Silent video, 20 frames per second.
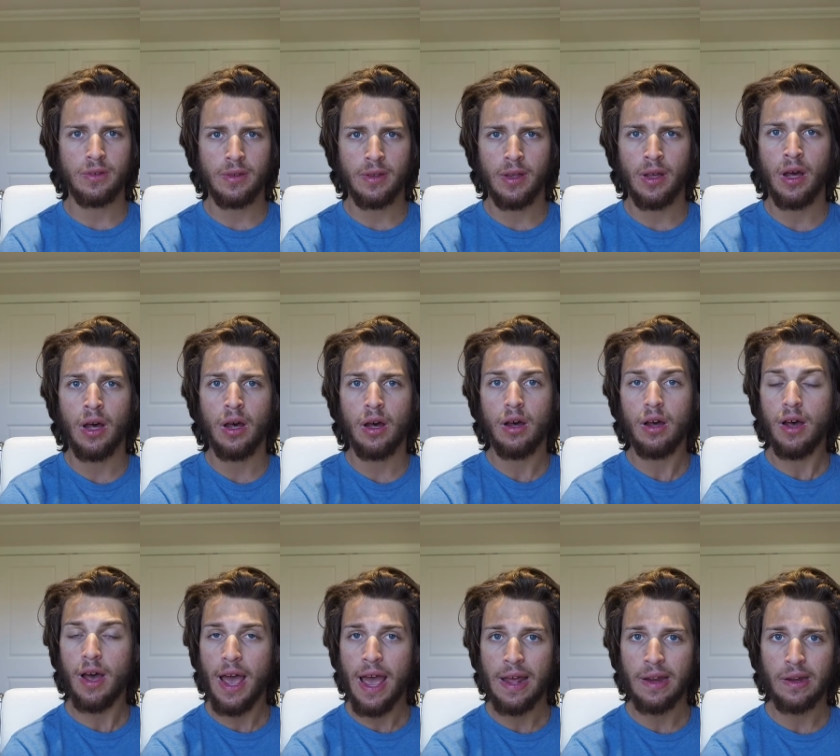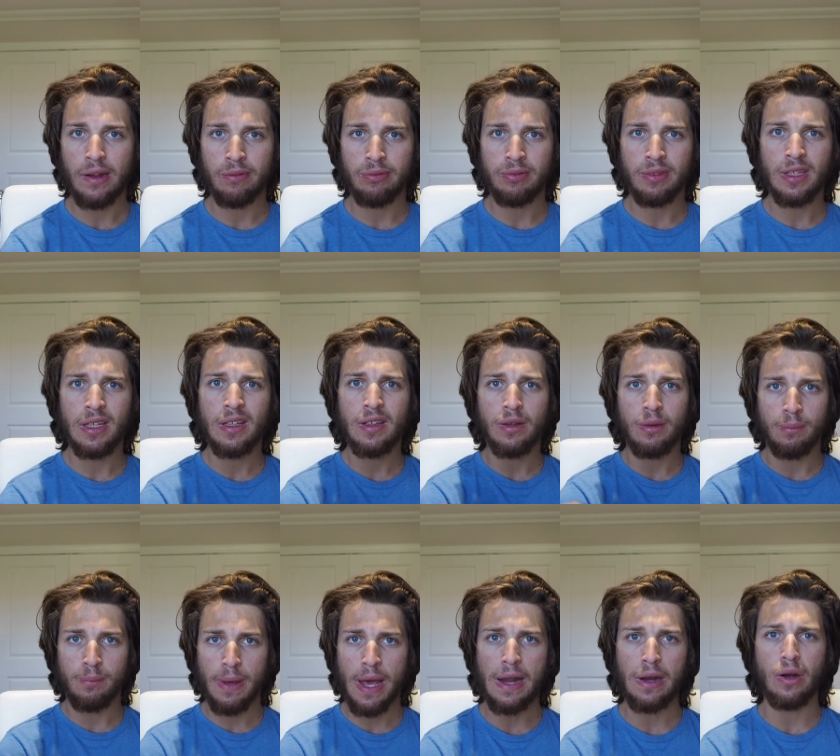uh, N F T, the
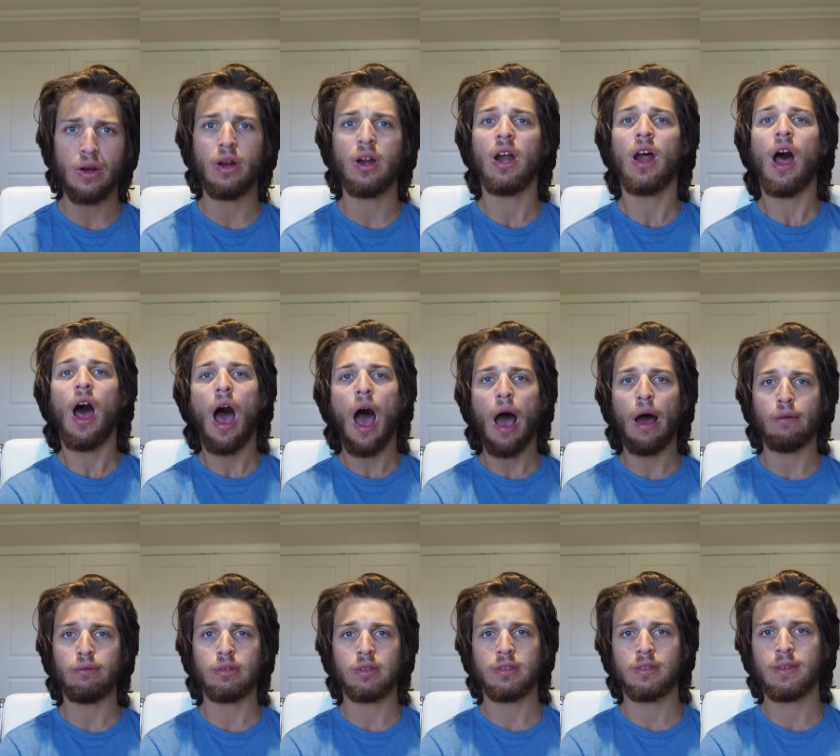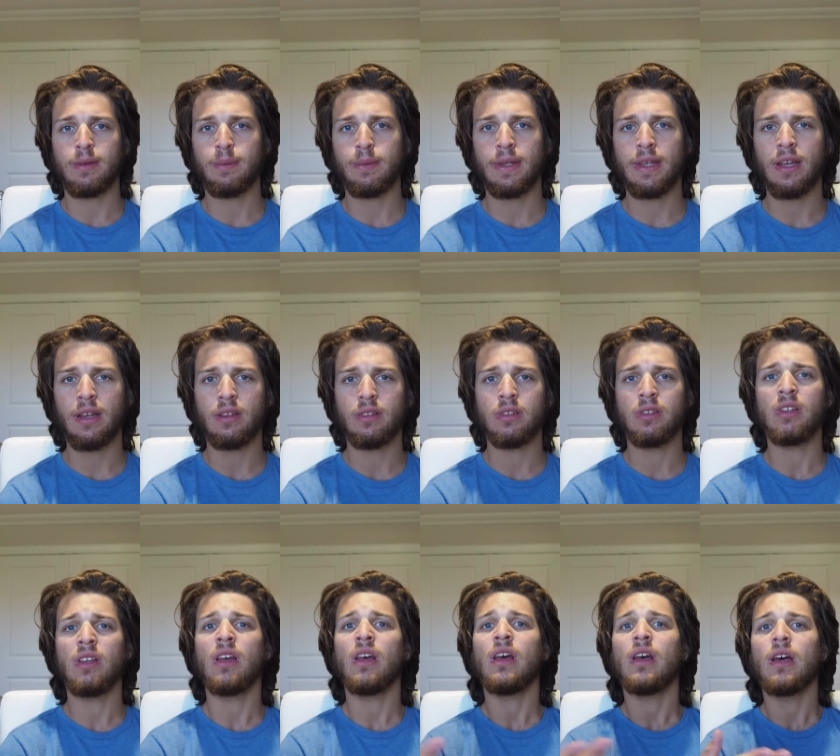better, obviously,
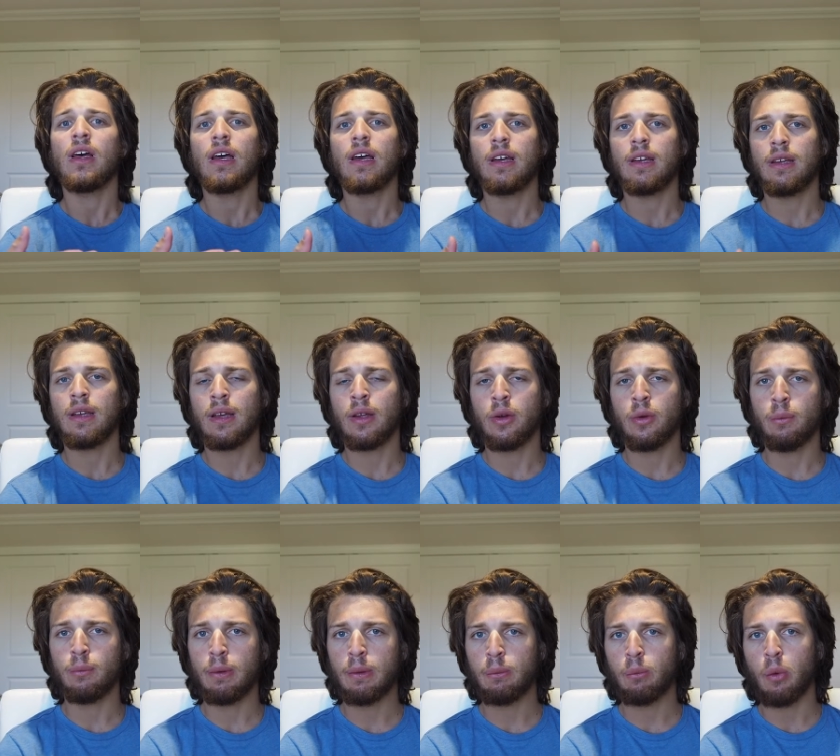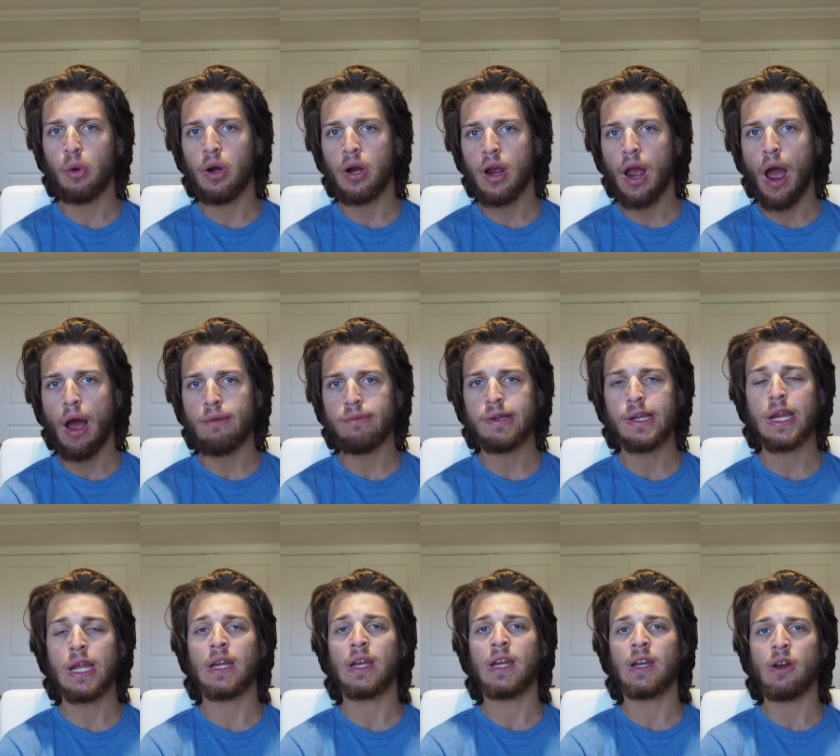because it'll be more
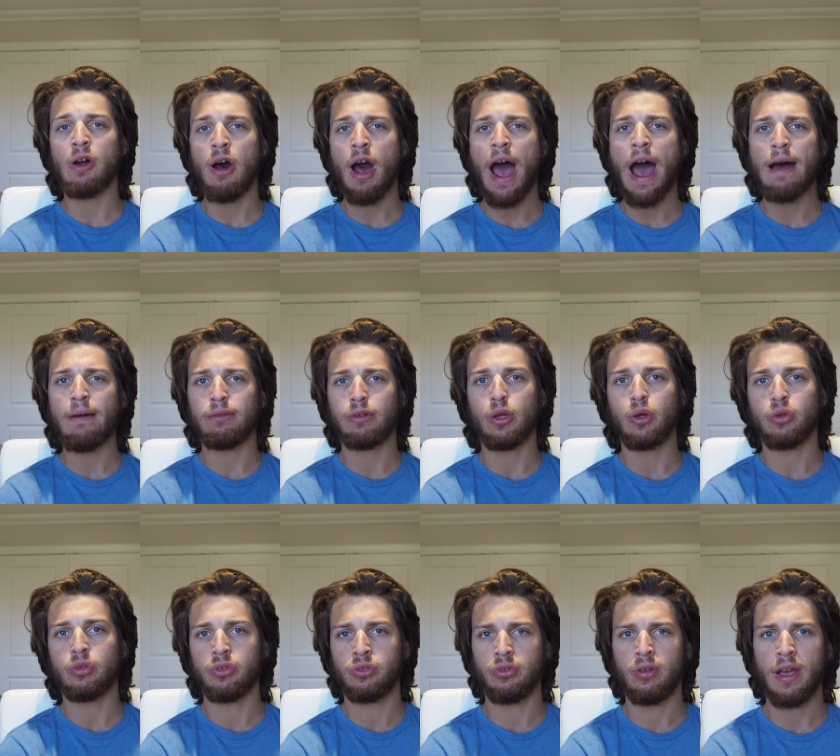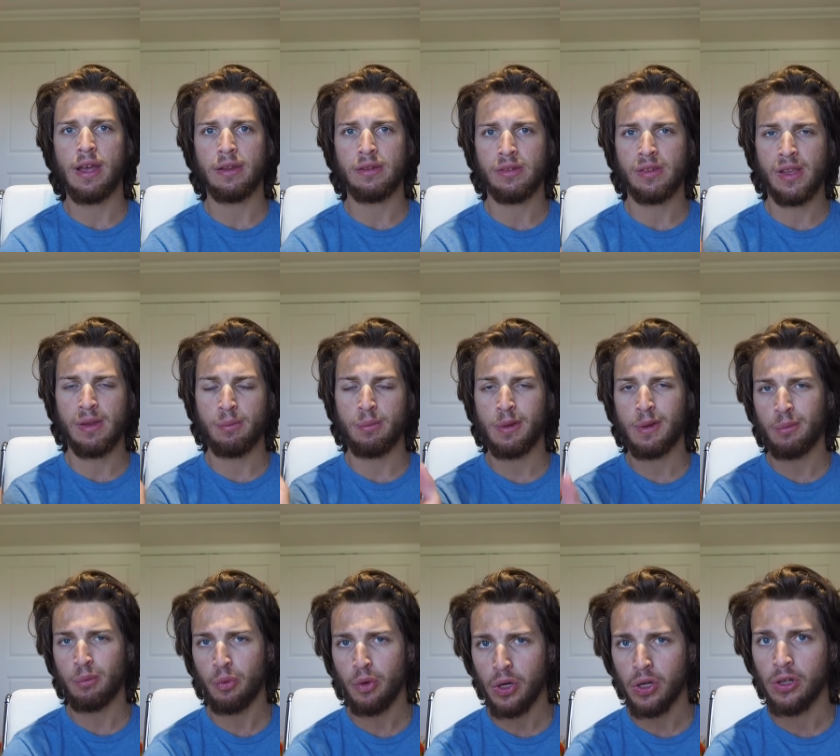coveted. It'll have those traits that
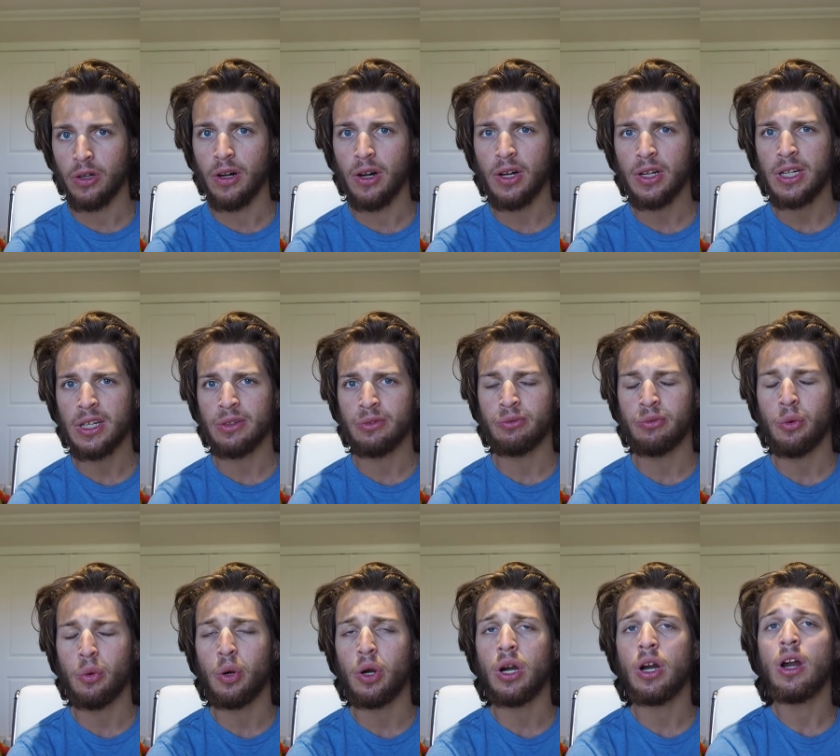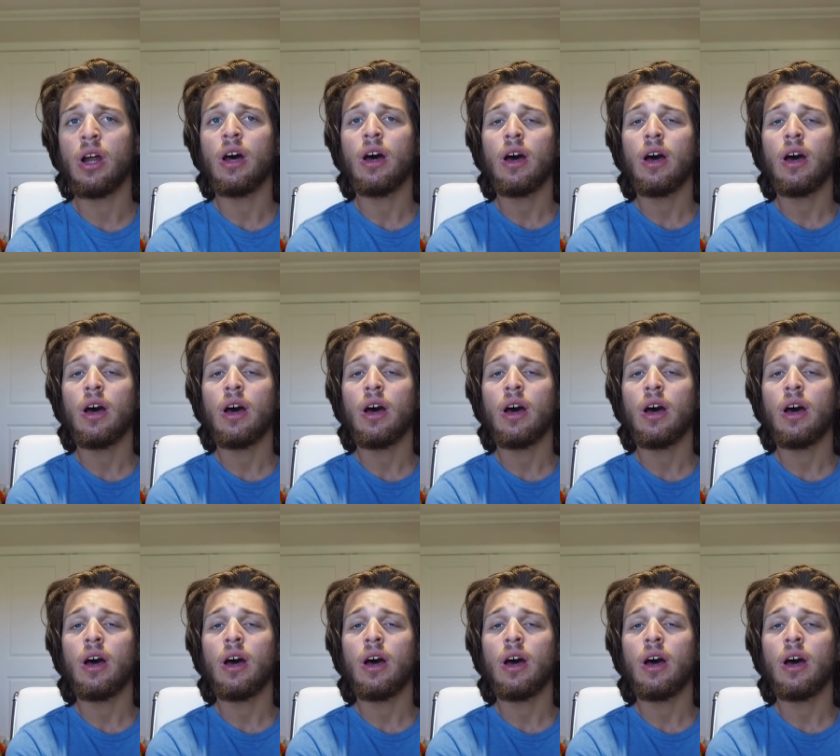people are looking for.